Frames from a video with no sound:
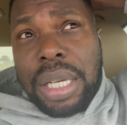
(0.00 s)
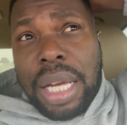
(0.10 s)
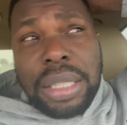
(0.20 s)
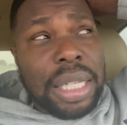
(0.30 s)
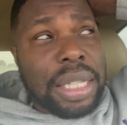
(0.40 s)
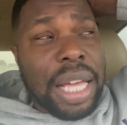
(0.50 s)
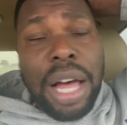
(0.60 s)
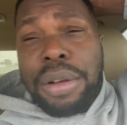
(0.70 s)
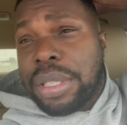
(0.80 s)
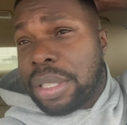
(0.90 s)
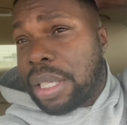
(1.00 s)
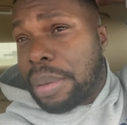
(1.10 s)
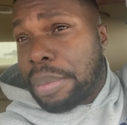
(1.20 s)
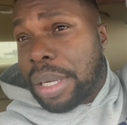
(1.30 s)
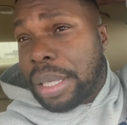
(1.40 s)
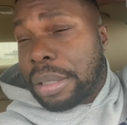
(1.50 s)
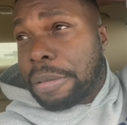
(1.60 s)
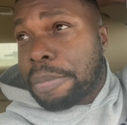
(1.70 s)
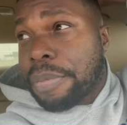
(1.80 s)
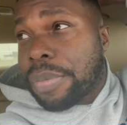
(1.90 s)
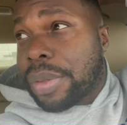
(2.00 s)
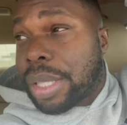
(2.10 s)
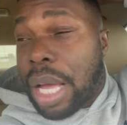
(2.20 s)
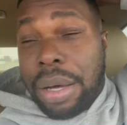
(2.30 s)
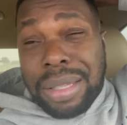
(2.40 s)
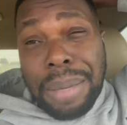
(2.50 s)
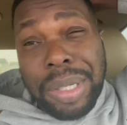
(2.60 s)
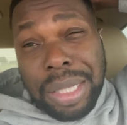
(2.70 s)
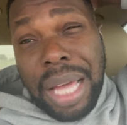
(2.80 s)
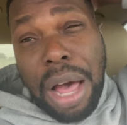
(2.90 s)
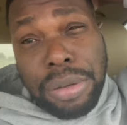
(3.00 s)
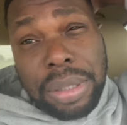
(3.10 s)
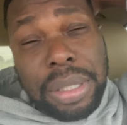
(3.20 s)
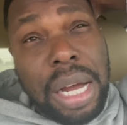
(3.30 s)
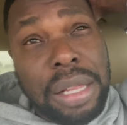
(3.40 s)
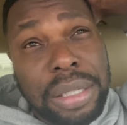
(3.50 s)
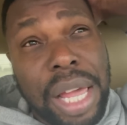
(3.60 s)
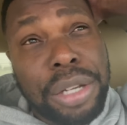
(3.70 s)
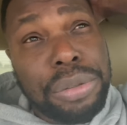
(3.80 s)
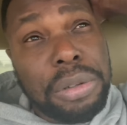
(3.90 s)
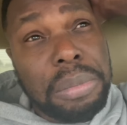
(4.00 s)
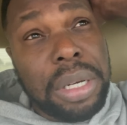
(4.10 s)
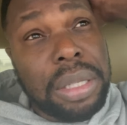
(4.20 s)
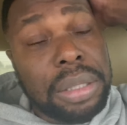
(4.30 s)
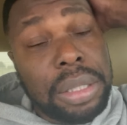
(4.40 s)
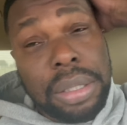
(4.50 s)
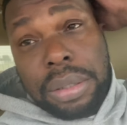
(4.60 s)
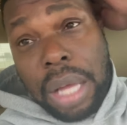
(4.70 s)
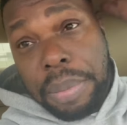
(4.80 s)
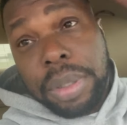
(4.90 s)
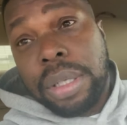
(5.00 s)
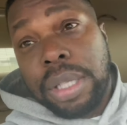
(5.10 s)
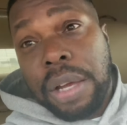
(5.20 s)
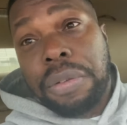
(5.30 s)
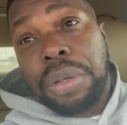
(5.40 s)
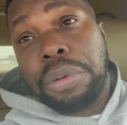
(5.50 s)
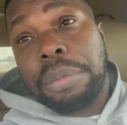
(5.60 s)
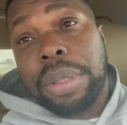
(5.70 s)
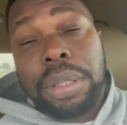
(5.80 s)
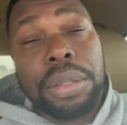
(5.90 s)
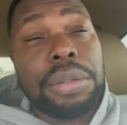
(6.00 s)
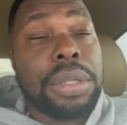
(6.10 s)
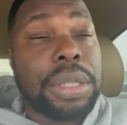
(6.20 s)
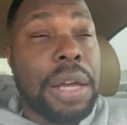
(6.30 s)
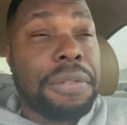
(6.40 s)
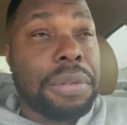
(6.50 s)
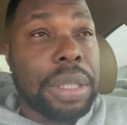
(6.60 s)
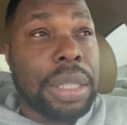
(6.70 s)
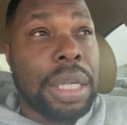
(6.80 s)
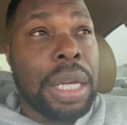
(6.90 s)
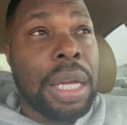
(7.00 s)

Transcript: That's $1,000 a month. Now, I mean, $1,000 extra a month is, I mean, definitely will be used. Definitely,